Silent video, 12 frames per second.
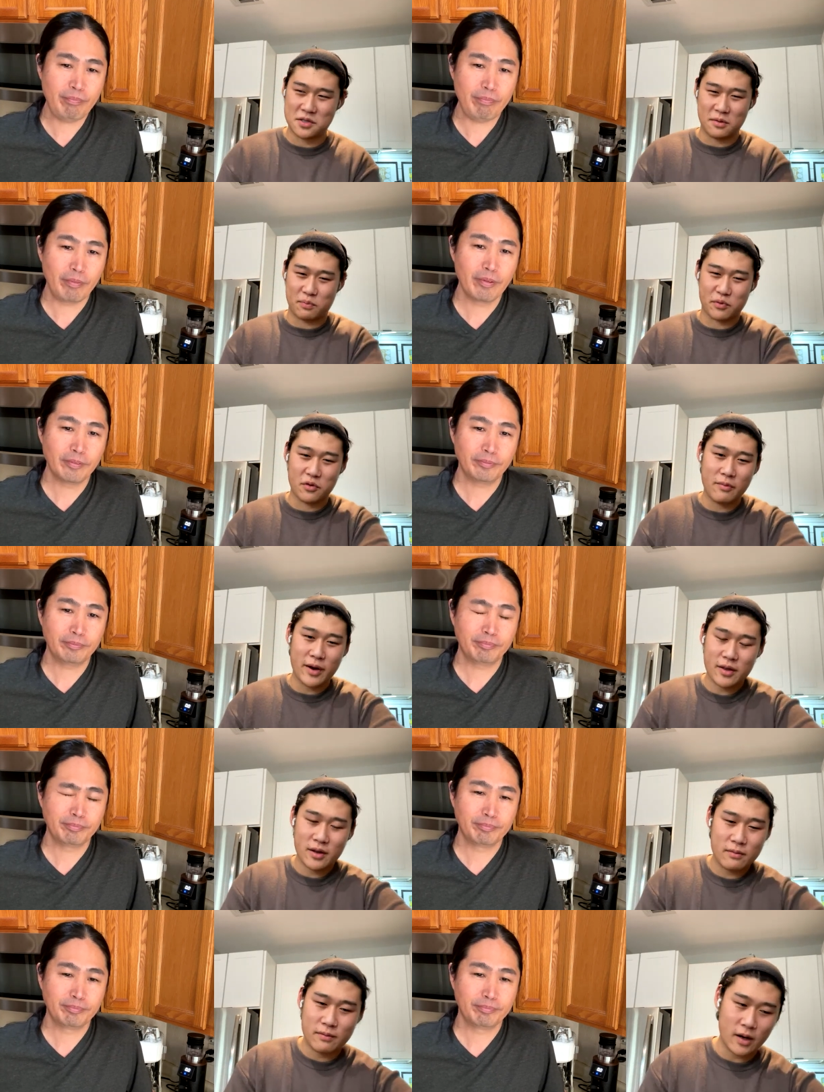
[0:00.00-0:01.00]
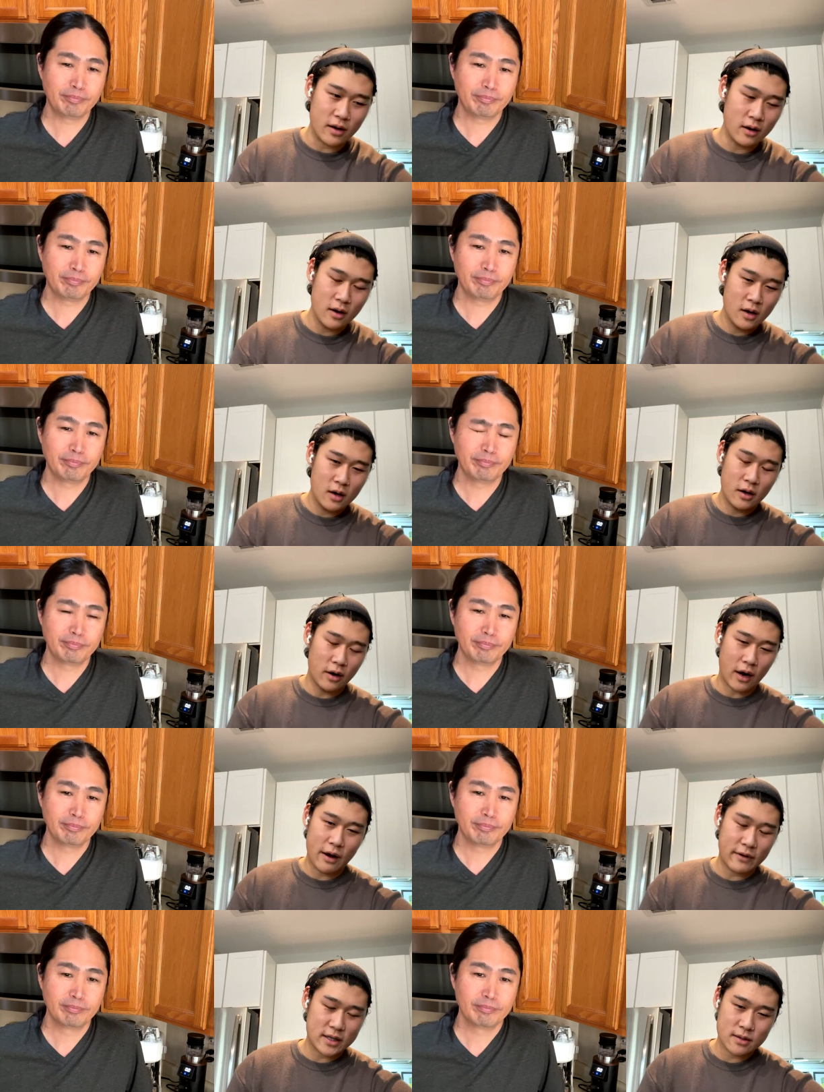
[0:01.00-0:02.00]
Speaker 1: just the brew method. But no,
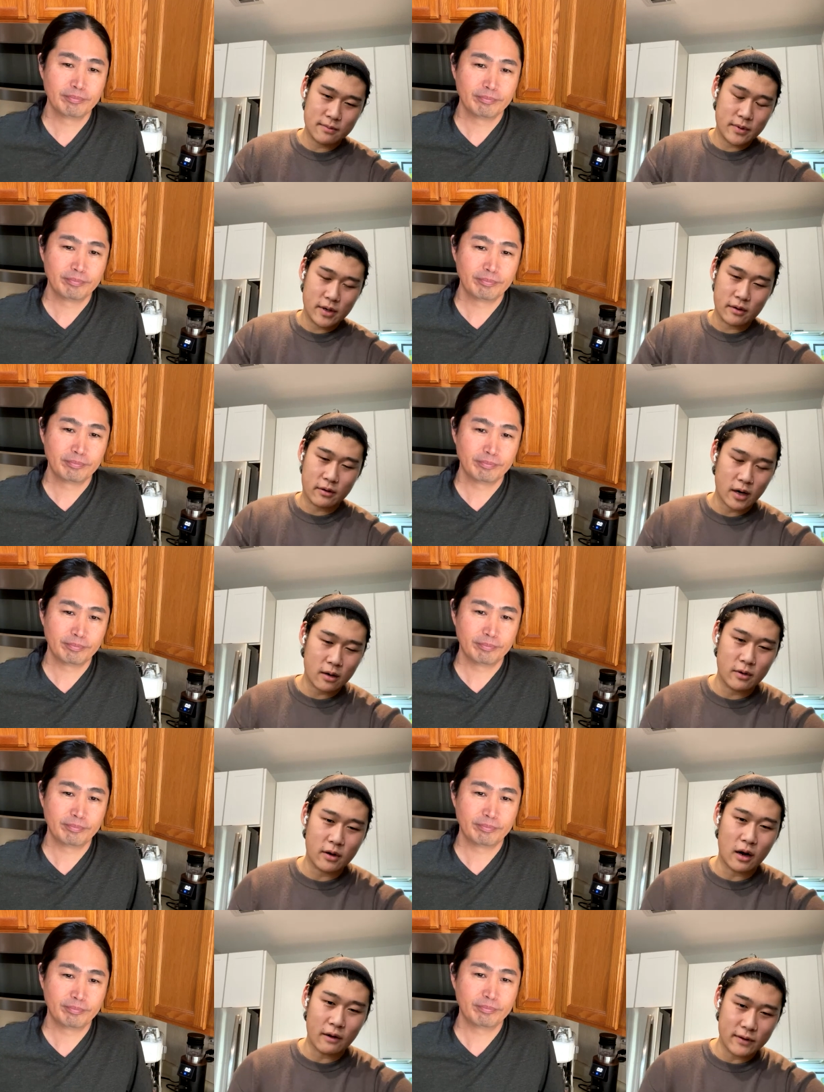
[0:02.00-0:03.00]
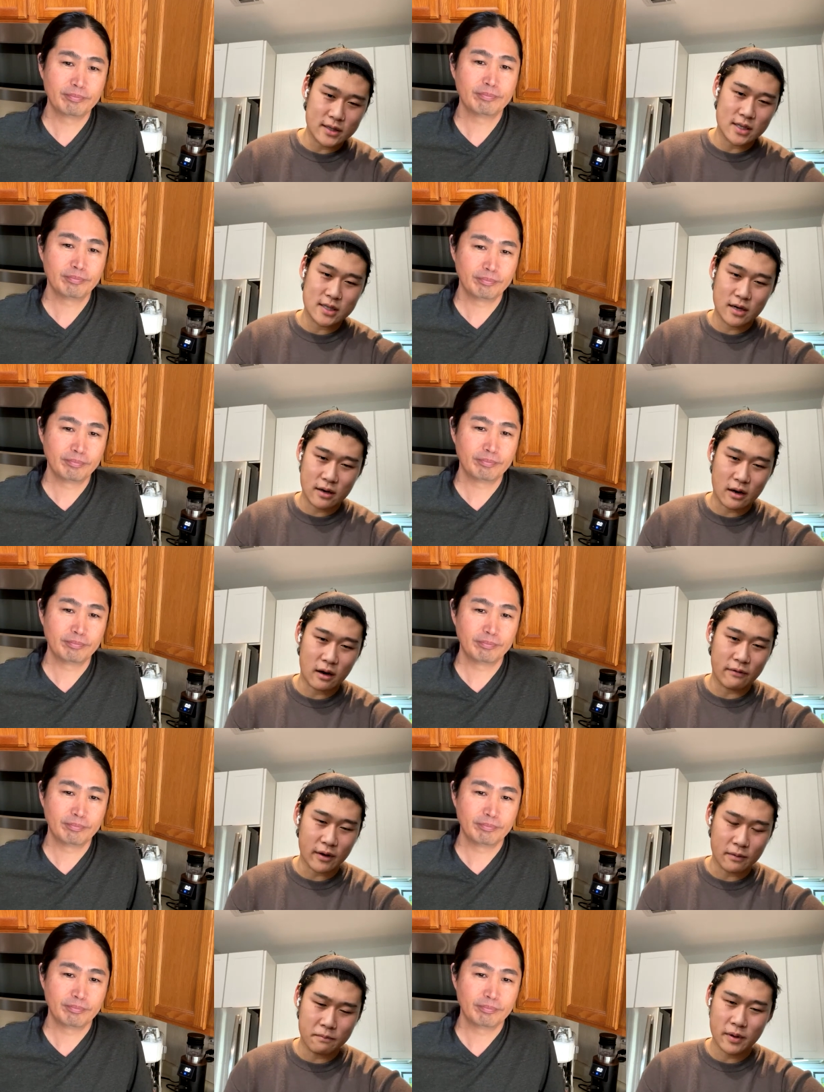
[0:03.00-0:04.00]
I've had some incredible coffees at Center
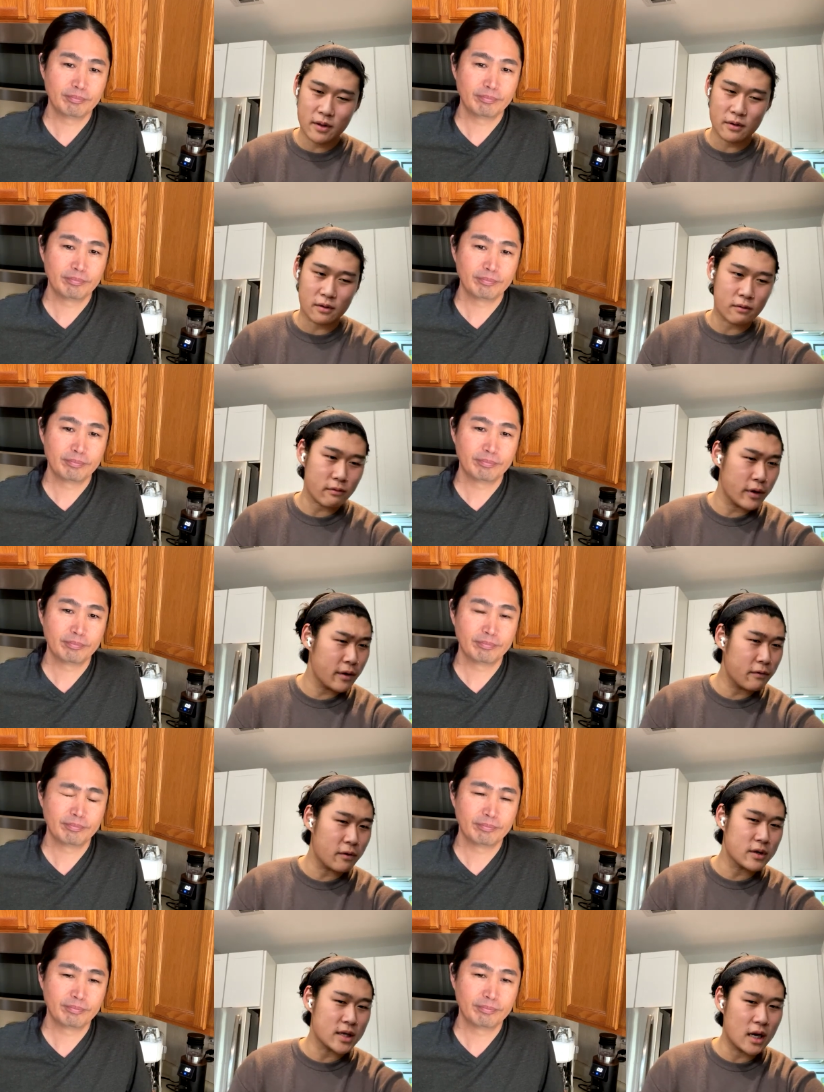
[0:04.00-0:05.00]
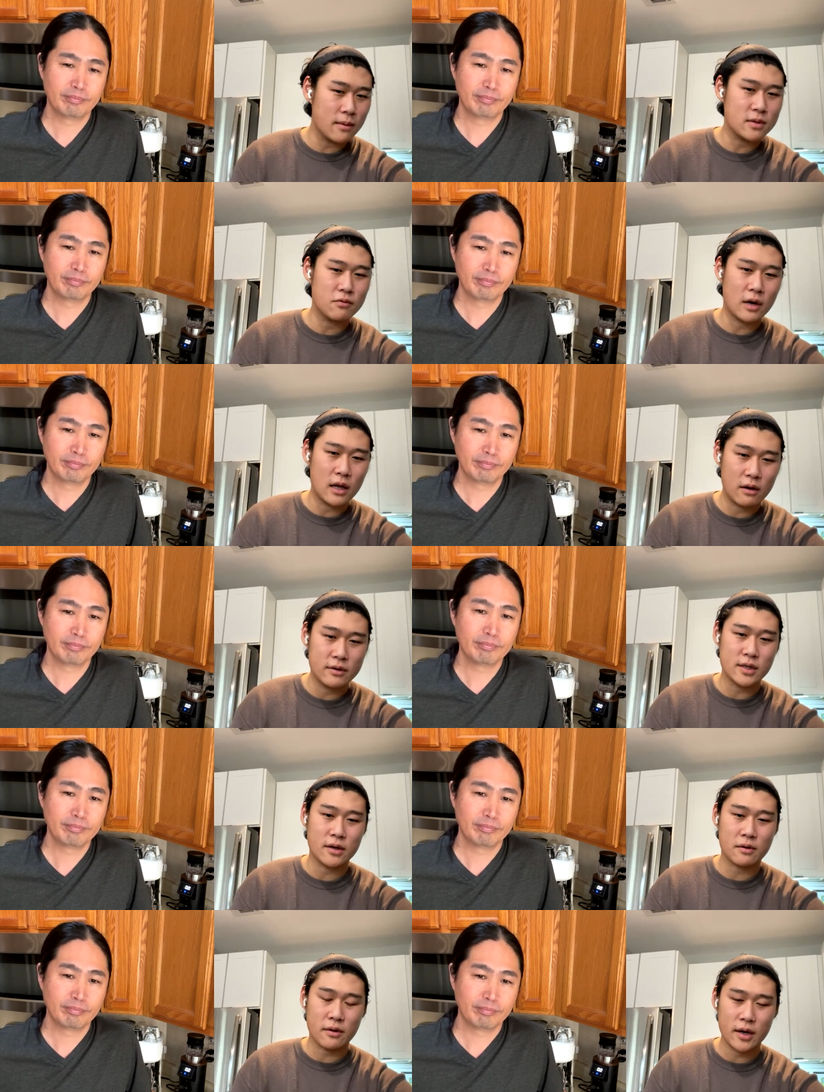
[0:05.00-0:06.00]
Coffee. Been there three, four times while I was
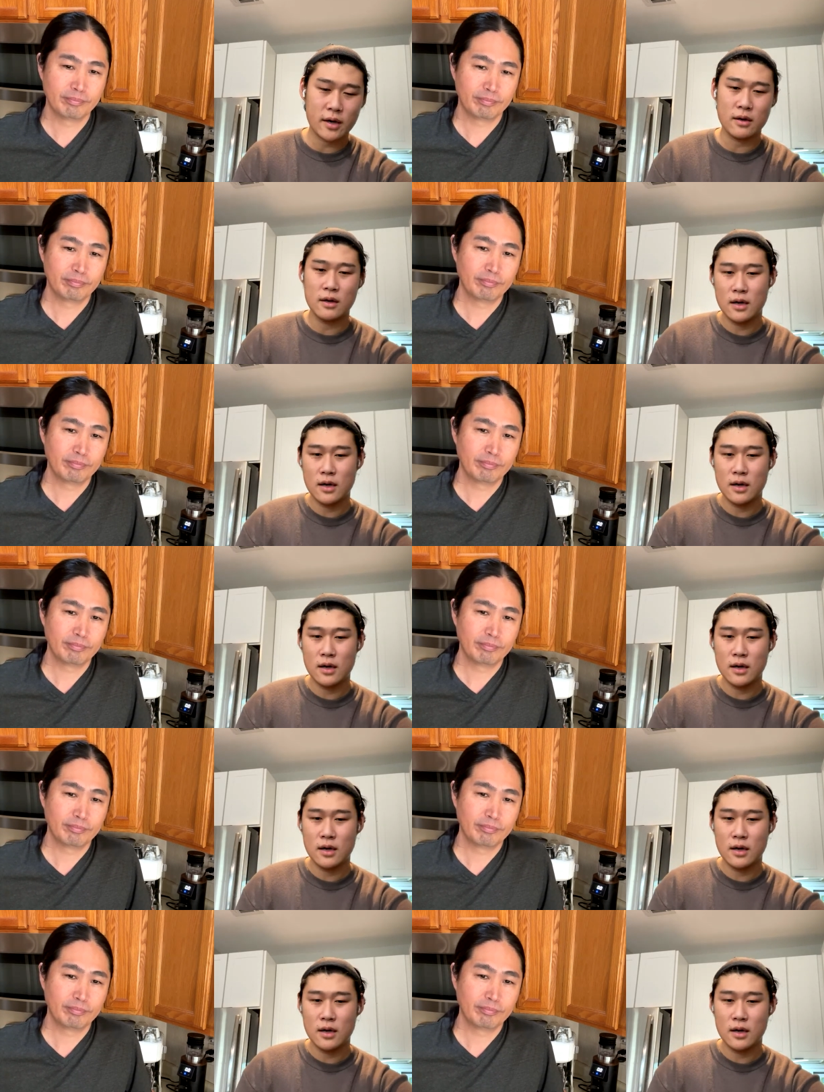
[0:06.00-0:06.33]
in Korea.